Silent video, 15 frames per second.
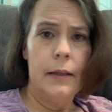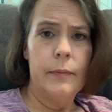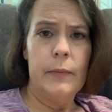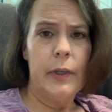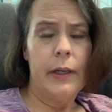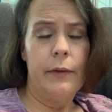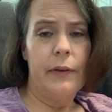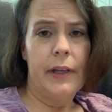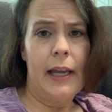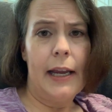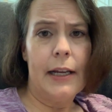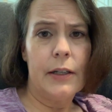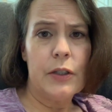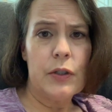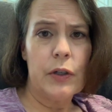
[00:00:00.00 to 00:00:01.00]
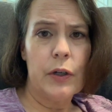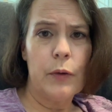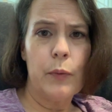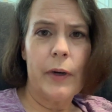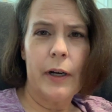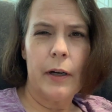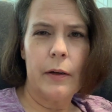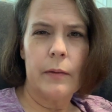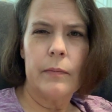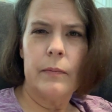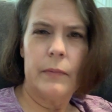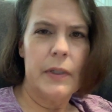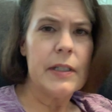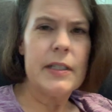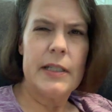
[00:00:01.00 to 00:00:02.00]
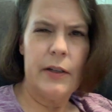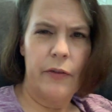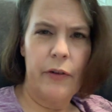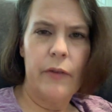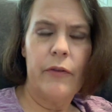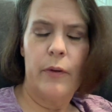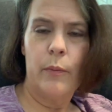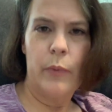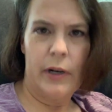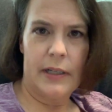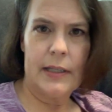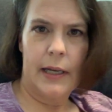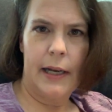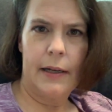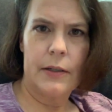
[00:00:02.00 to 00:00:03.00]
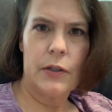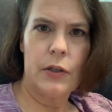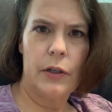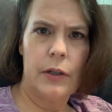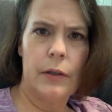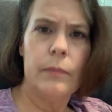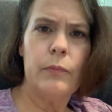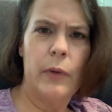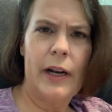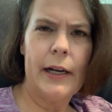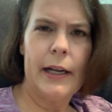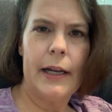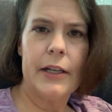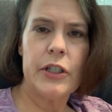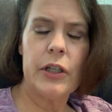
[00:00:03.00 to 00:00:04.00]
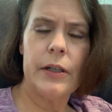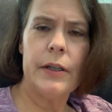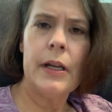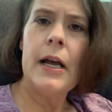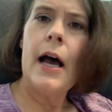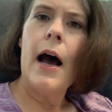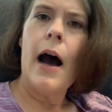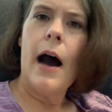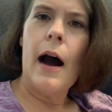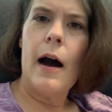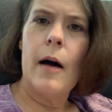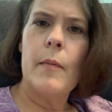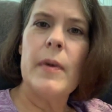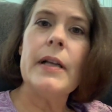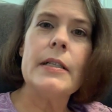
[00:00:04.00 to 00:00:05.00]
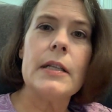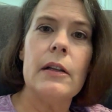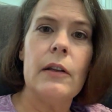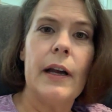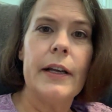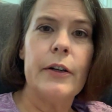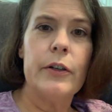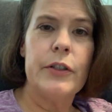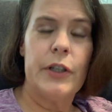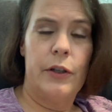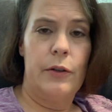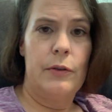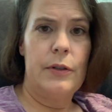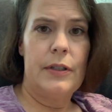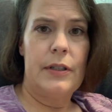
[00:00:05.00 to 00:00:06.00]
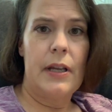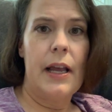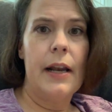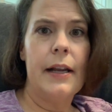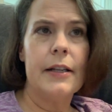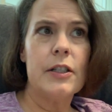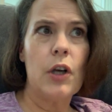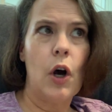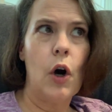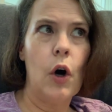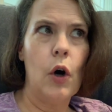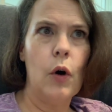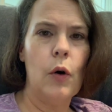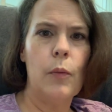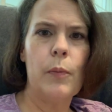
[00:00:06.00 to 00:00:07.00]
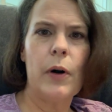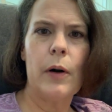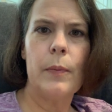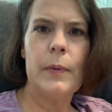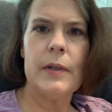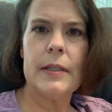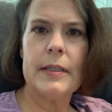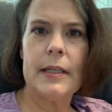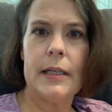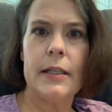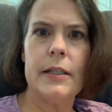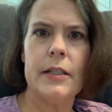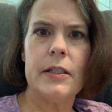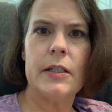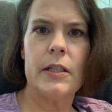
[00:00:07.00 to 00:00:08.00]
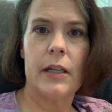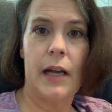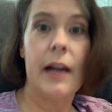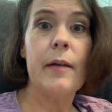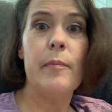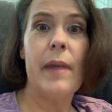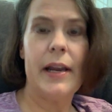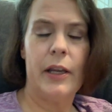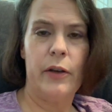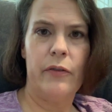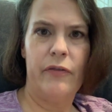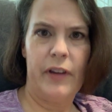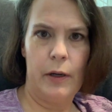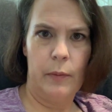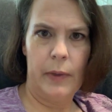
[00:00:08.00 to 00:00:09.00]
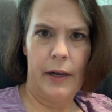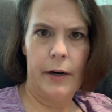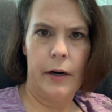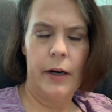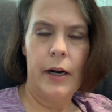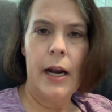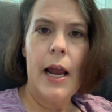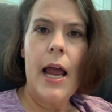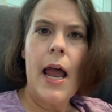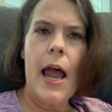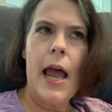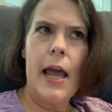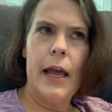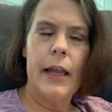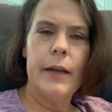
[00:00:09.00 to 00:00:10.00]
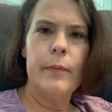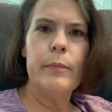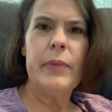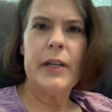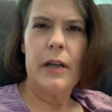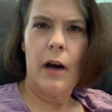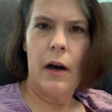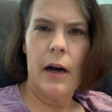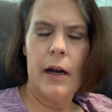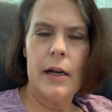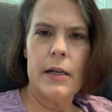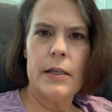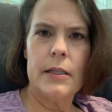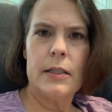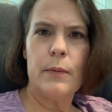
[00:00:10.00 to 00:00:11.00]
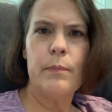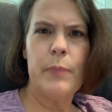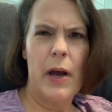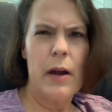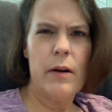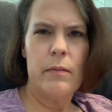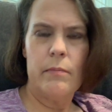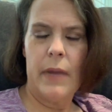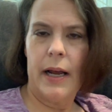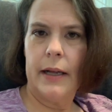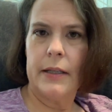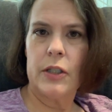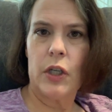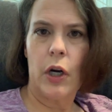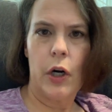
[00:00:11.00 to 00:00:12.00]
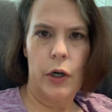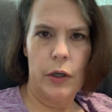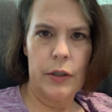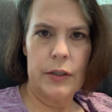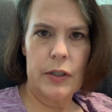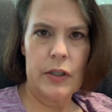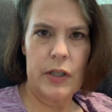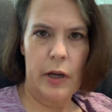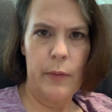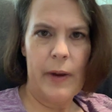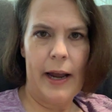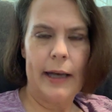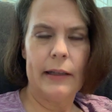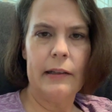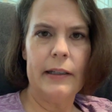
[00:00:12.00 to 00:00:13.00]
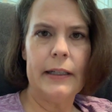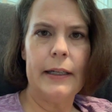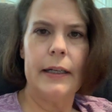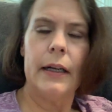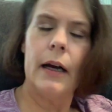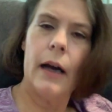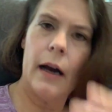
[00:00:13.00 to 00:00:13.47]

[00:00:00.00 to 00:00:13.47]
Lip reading: the cancer where it's different from breast cancer radiation. It's a lighter dose, and its whole purpose is to kind of make you feel better. And because bone mets hurt so badly